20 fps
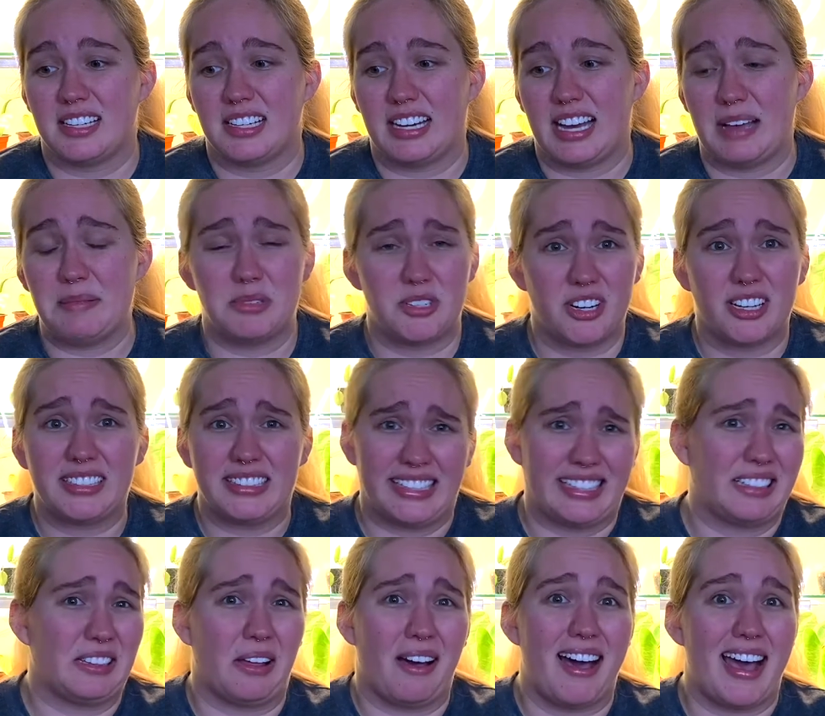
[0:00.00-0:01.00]
struggling a
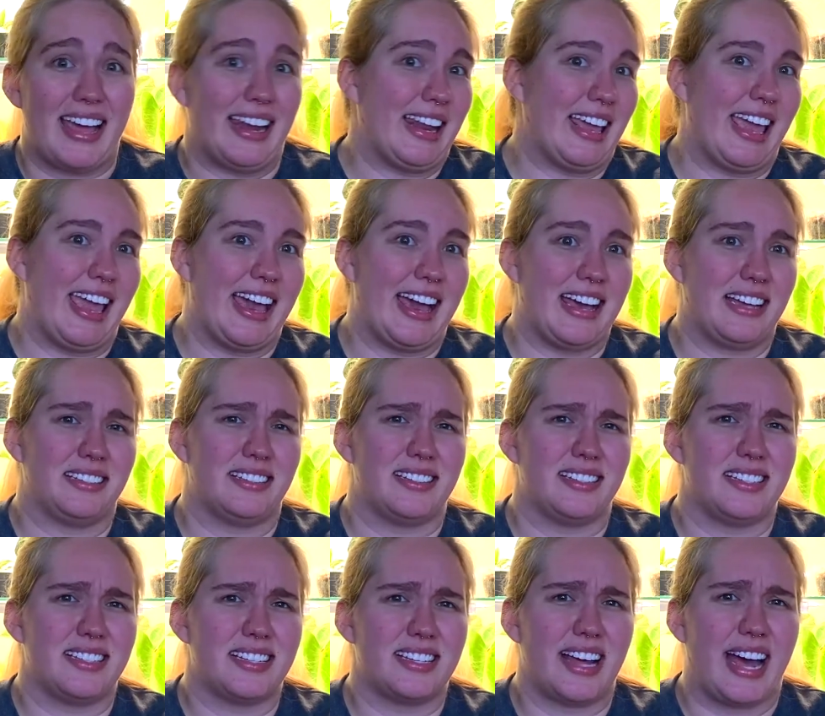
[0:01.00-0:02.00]
lot
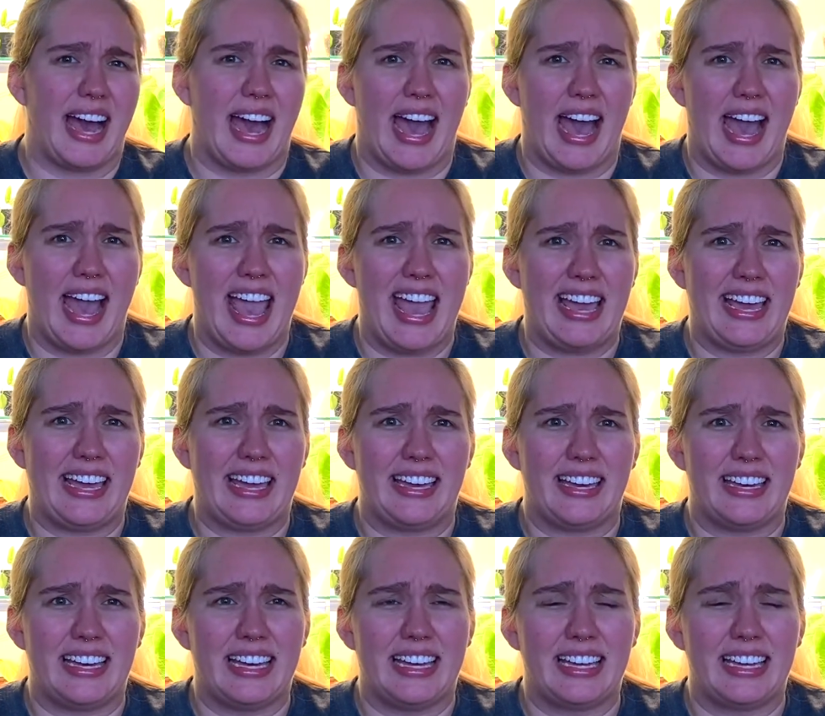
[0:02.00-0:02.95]
and I